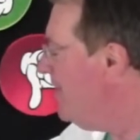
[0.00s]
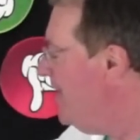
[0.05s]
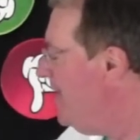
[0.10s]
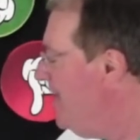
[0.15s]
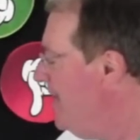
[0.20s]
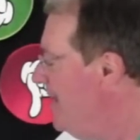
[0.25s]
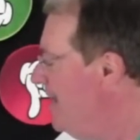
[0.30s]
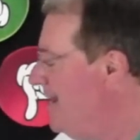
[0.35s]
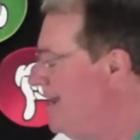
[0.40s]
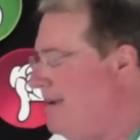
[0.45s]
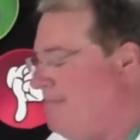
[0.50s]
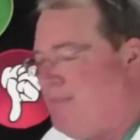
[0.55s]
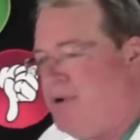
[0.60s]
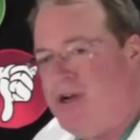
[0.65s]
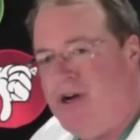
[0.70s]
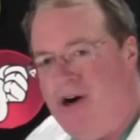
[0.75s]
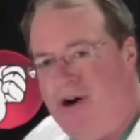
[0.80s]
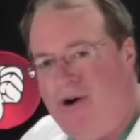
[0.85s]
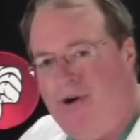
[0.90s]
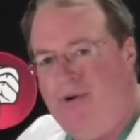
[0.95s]
the E&M
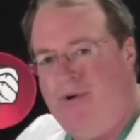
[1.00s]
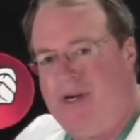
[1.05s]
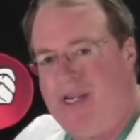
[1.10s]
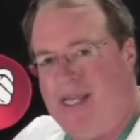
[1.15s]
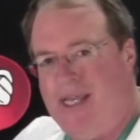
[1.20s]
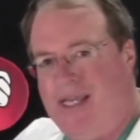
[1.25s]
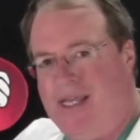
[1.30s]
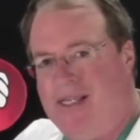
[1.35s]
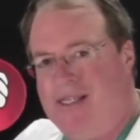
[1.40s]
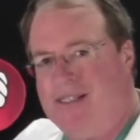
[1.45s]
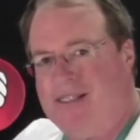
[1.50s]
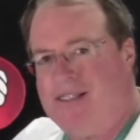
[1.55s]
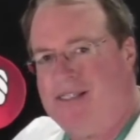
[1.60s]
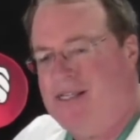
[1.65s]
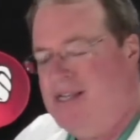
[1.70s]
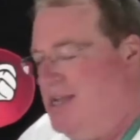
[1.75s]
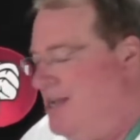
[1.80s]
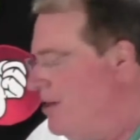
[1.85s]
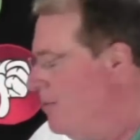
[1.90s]
code is,